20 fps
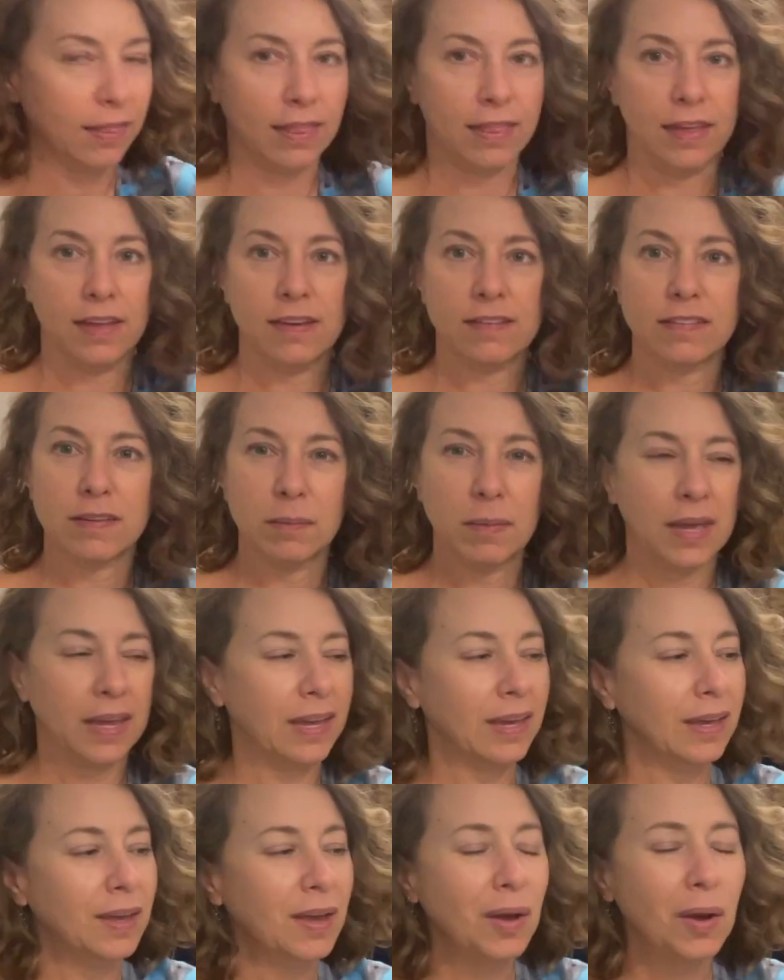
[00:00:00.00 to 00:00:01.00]
this. I'm
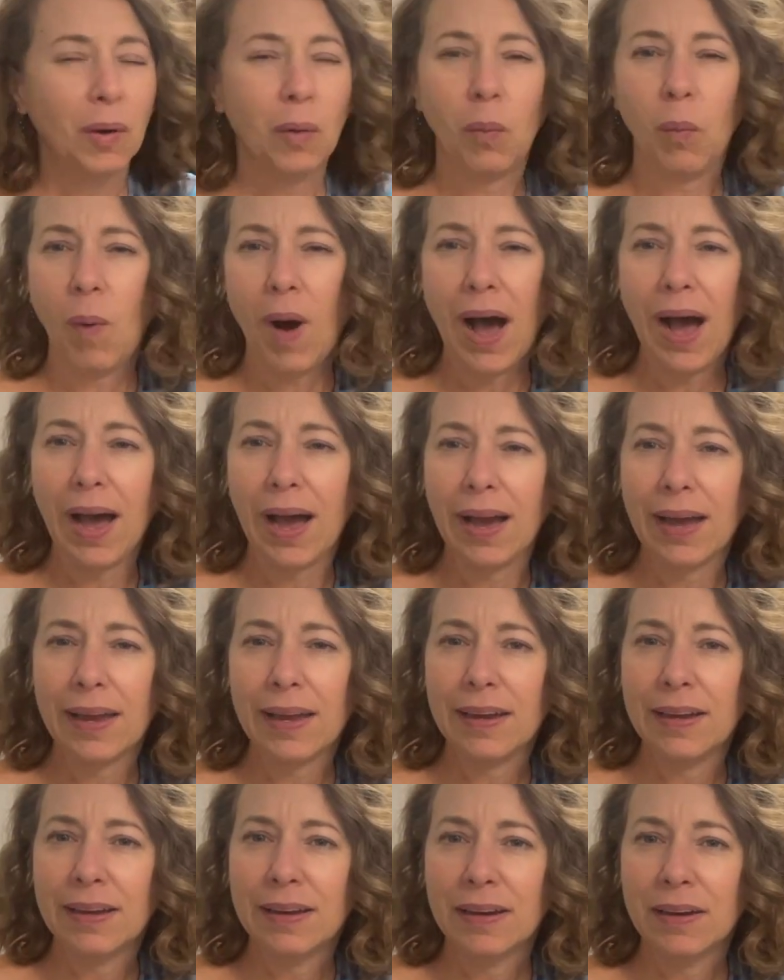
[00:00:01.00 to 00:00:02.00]
like, why?
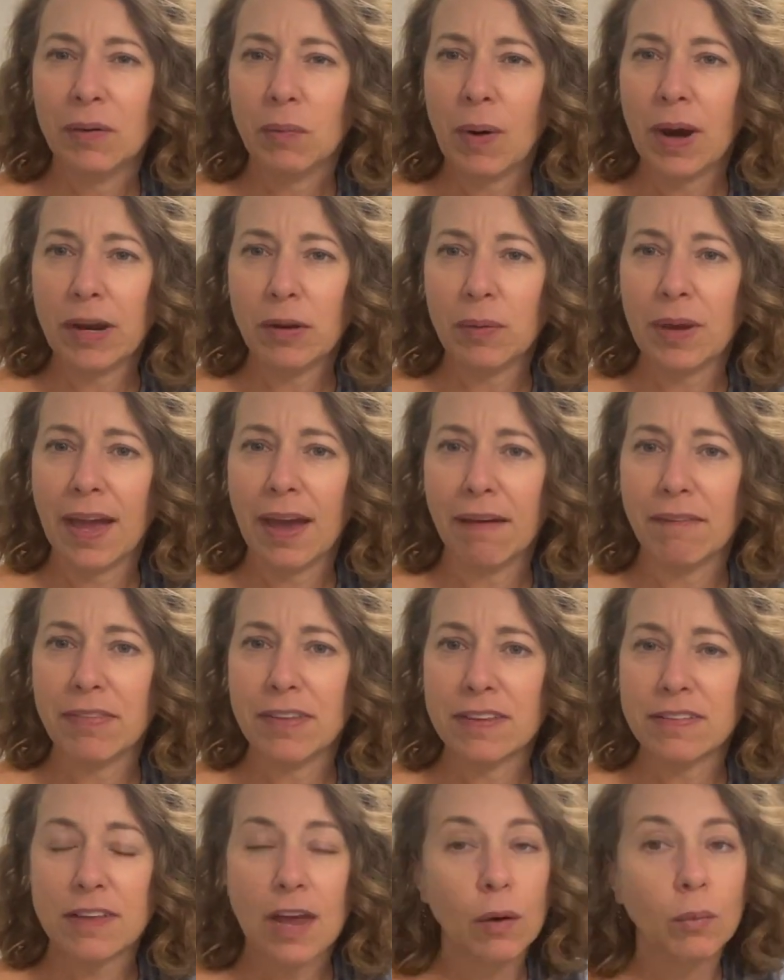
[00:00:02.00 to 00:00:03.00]
Why do we have
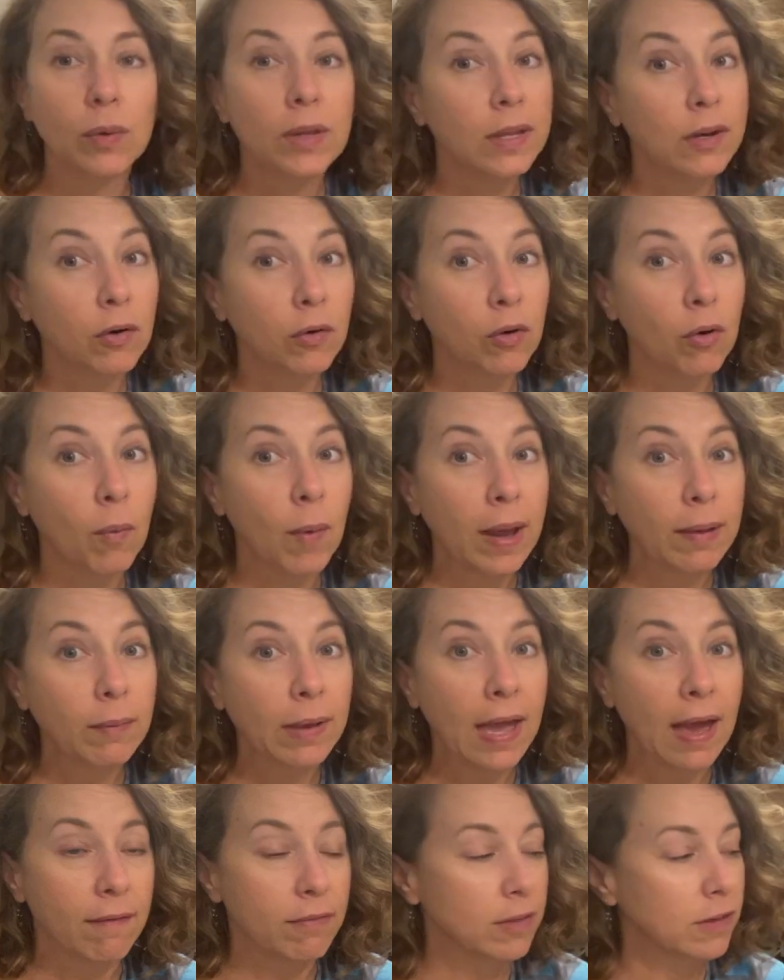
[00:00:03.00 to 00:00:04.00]
this? I really don't know why
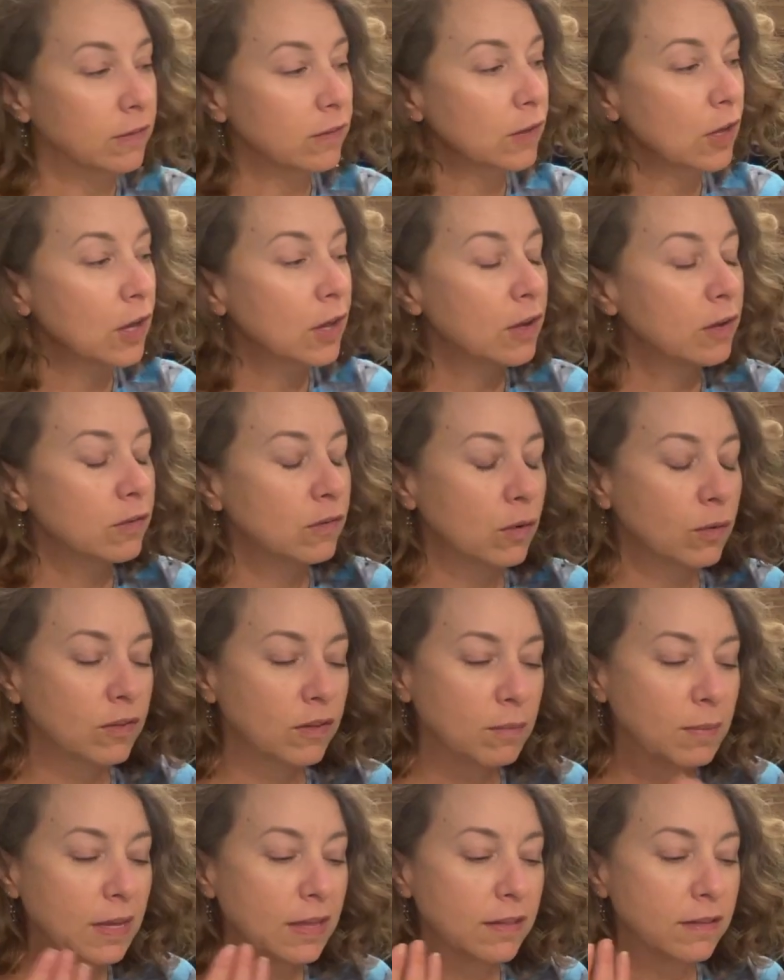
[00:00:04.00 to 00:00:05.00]
we have this. So
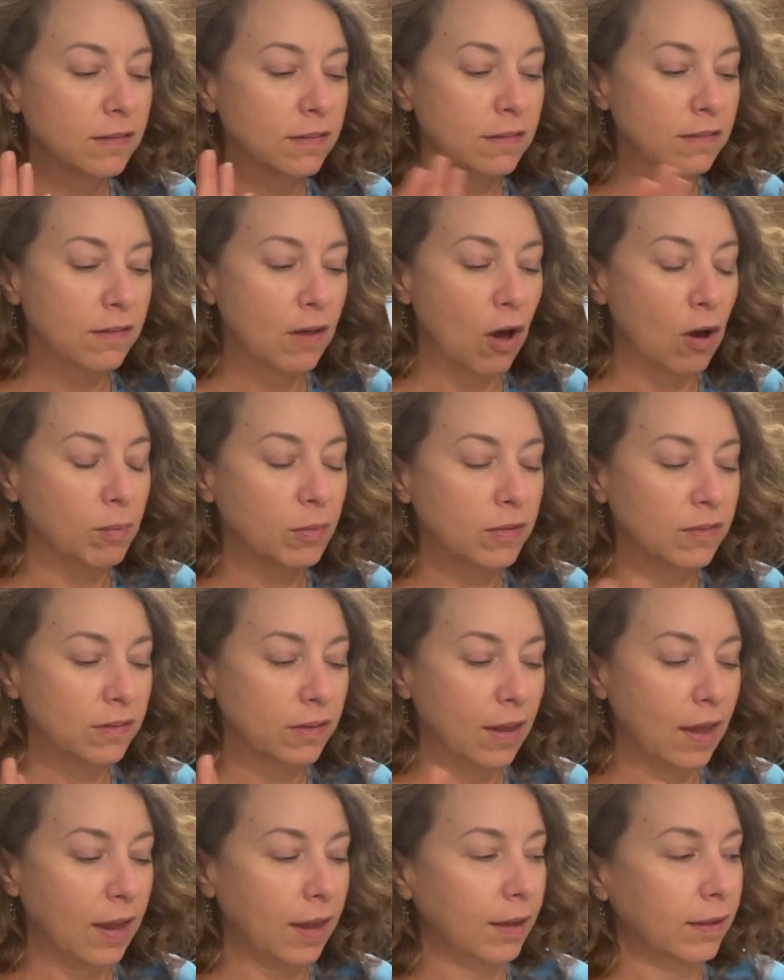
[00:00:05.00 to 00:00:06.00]
to me, this is almost
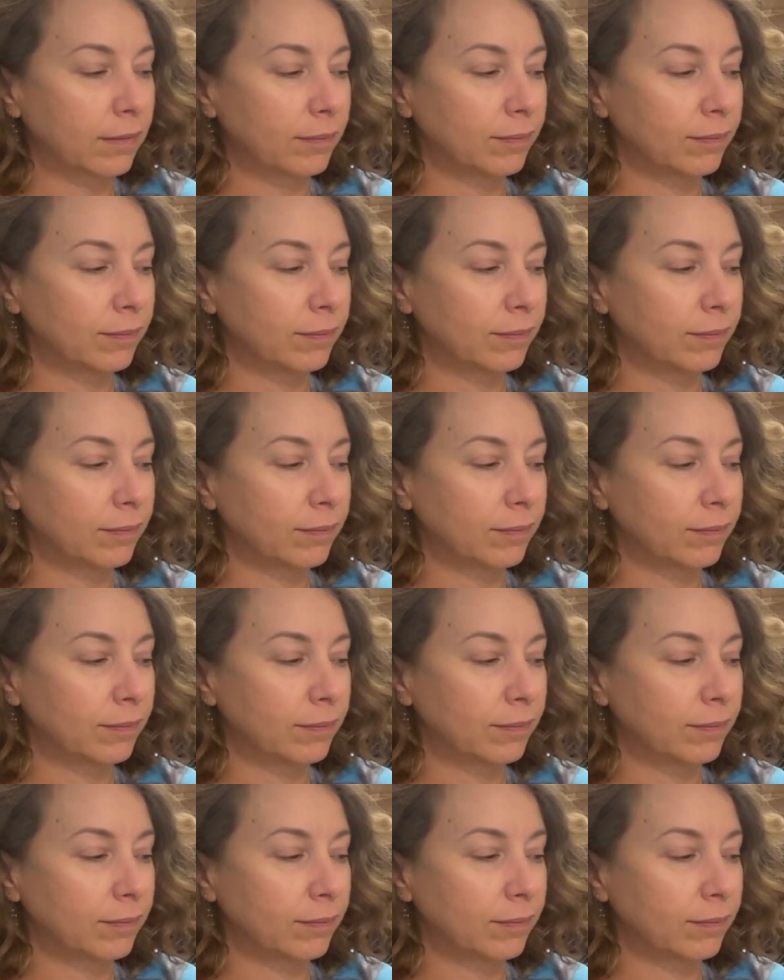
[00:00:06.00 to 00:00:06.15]
like,